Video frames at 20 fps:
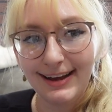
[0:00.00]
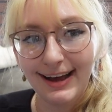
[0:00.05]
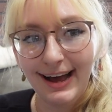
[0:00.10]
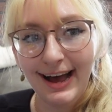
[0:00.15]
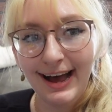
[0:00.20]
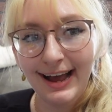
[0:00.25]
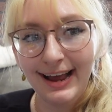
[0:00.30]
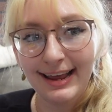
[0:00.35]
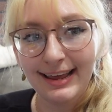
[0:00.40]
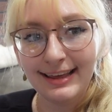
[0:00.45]

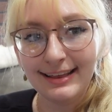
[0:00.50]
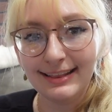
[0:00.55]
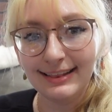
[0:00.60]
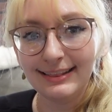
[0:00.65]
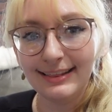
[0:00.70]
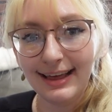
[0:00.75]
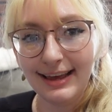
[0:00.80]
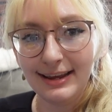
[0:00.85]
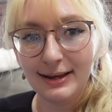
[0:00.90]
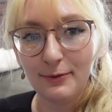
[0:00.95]
I
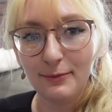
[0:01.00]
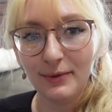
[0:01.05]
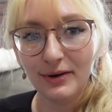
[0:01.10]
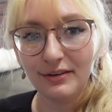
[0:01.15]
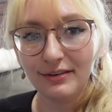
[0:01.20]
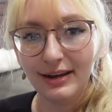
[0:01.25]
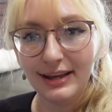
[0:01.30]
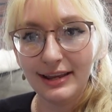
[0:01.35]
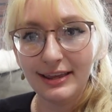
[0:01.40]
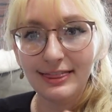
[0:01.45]
like where
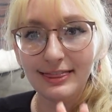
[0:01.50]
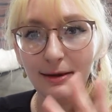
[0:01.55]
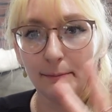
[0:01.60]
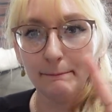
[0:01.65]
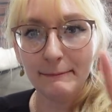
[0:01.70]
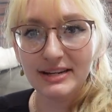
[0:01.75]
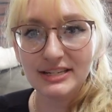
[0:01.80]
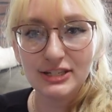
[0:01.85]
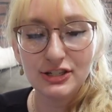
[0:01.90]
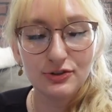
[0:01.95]
like the
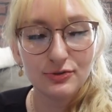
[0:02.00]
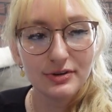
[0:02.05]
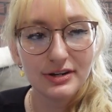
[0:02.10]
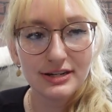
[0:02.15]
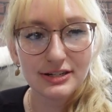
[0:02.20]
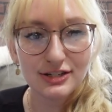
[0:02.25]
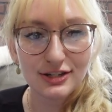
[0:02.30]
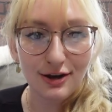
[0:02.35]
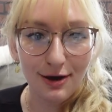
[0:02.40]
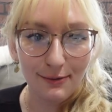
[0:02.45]
mystery
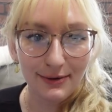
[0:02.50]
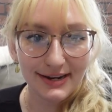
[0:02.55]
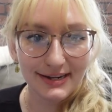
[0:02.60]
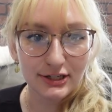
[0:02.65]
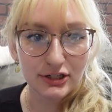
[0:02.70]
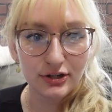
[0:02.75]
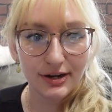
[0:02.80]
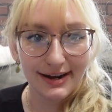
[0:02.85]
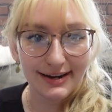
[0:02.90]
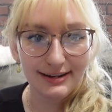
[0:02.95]
is going,
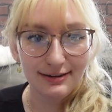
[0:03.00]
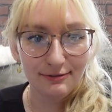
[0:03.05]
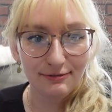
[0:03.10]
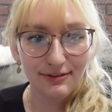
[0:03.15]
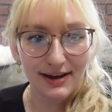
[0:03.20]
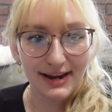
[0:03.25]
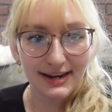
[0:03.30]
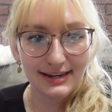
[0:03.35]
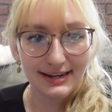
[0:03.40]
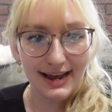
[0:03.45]
trying to
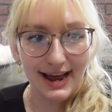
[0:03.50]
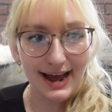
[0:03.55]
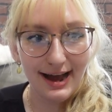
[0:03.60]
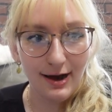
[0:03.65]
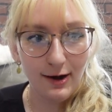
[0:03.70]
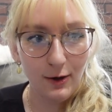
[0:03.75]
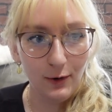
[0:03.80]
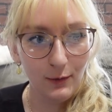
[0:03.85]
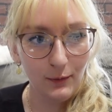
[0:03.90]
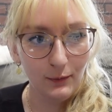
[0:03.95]
find
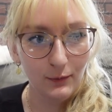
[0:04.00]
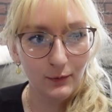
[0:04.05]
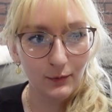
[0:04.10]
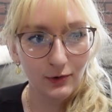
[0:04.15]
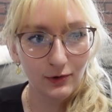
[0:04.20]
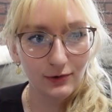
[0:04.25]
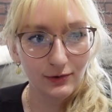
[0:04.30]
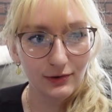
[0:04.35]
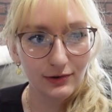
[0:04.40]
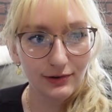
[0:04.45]
out
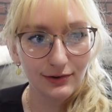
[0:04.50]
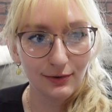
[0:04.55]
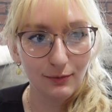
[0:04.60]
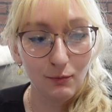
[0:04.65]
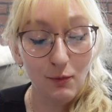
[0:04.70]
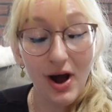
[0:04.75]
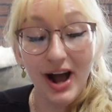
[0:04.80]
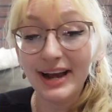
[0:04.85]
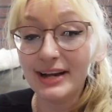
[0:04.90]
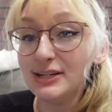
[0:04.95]

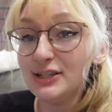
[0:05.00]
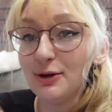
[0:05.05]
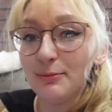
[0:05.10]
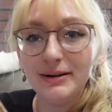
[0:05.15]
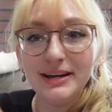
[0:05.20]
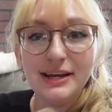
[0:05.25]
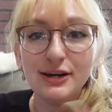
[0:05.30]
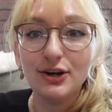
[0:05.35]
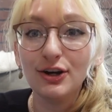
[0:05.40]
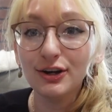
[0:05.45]
why so
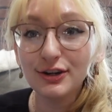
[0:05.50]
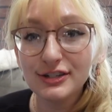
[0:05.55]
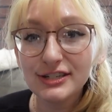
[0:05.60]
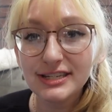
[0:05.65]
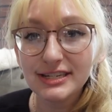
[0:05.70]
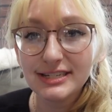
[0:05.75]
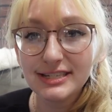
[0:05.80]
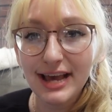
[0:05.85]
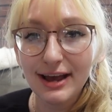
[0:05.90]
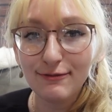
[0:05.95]
many
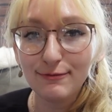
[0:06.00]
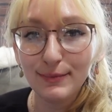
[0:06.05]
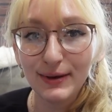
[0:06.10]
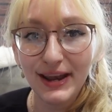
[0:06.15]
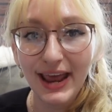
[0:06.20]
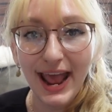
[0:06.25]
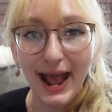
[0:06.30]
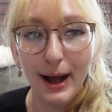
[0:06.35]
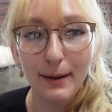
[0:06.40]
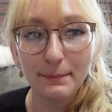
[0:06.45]
curses have been
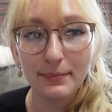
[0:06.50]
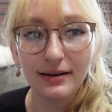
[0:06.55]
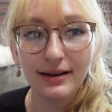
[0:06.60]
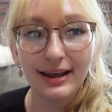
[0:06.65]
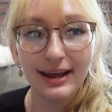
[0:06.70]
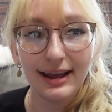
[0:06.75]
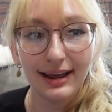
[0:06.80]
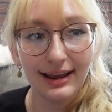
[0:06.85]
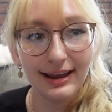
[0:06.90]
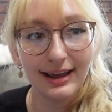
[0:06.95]

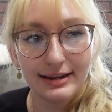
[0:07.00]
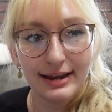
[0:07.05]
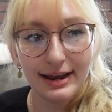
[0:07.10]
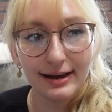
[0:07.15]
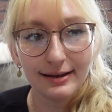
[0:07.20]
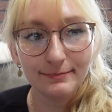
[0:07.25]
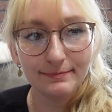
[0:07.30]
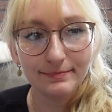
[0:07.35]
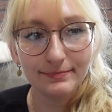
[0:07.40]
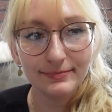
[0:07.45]
happening.
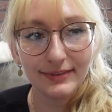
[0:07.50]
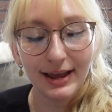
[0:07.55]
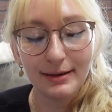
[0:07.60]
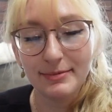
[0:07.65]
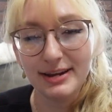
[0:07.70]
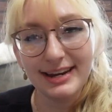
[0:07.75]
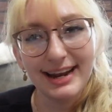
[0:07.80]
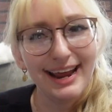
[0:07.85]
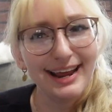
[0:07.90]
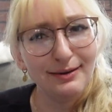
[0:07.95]
Yeah. I
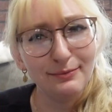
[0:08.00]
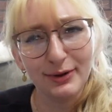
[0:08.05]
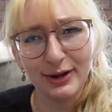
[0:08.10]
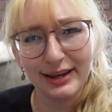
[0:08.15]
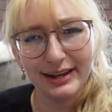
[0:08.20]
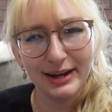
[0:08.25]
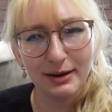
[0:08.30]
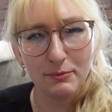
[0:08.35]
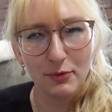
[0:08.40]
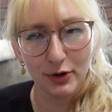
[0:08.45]
mean, and we're
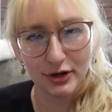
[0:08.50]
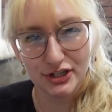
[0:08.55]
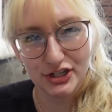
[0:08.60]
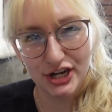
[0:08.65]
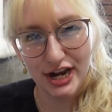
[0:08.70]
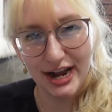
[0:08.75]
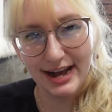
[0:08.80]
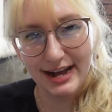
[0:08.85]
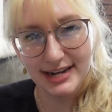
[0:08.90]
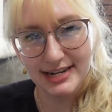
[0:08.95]
getting more
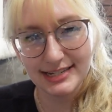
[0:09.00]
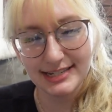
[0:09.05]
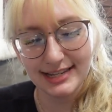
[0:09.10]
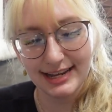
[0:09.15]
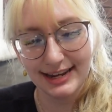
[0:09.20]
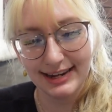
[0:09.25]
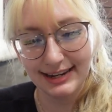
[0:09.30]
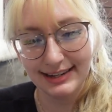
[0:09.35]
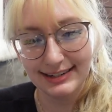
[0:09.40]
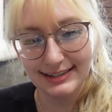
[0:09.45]
Jax,
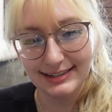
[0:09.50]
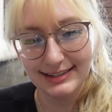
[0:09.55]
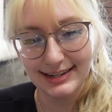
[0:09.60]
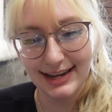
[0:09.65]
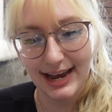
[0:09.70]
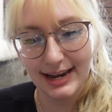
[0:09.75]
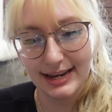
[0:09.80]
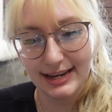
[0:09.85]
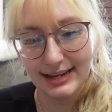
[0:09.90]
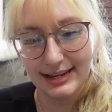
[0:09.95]
and
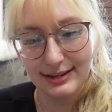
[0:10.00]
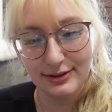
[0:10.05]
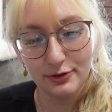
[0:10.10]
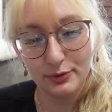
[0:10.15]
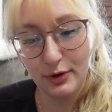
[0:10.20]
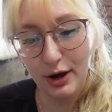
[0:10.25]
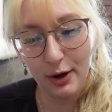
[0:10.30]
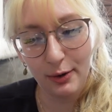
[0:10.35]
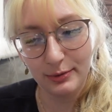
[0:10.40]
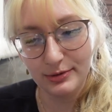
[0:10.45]
I, you
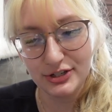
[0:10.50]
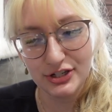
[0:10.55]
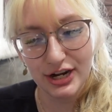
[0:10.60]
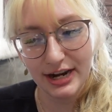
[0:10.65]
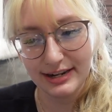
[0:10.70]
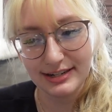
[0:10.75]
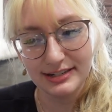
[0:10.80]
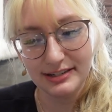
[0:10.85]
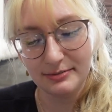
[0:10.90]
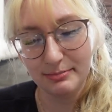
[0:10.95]
know,
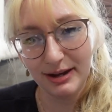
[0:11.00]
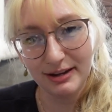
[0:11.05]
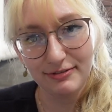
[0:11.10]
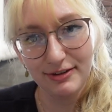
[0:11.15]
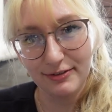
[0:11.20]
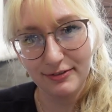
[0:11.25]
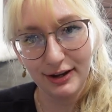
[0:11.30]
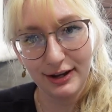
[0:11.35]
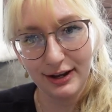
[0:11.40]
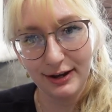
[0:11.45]
Jax is my
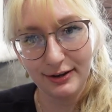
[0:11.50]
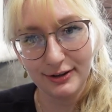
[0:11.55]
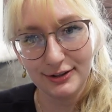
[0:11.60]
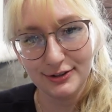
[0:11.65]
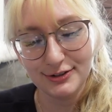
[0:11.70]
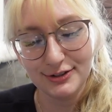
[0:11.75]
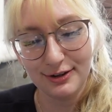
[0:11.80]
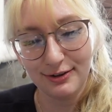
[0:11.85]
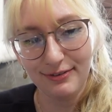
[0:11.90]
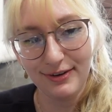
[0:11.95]
favorite
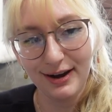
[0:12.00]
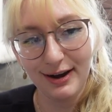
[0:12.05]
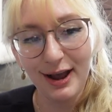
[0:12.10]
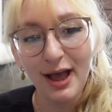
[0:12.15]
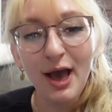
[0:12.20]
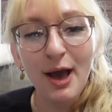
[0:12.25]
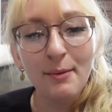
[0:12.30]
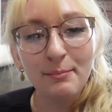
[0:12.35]
character so far.